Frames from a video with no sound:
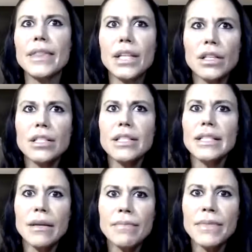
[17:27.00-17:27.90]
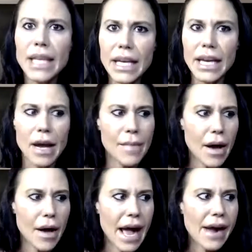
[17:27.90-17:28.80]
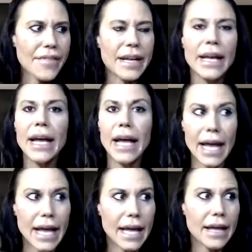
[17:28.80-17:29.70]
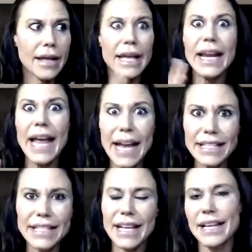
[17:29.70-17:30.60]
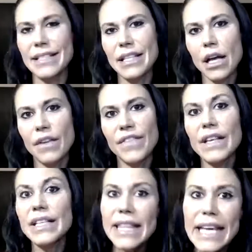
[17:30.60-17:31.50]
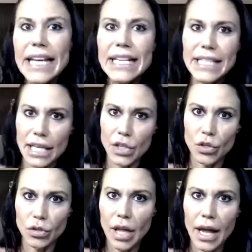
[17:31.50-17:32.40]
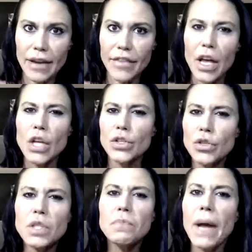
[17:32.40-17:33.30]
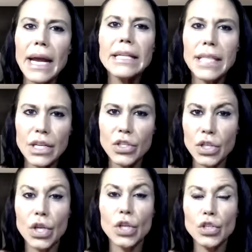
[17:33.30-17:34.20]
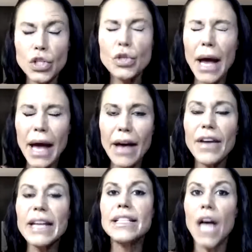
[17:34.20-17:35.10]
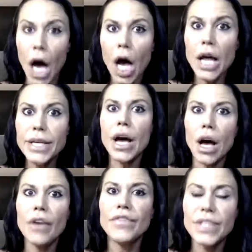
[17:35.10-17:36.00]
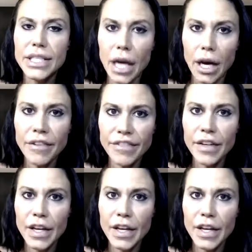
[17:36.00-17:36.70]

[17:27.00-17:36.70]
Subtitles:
there is something about having an excess of things in your life. So just pay attention. Do you have a ton of stuff?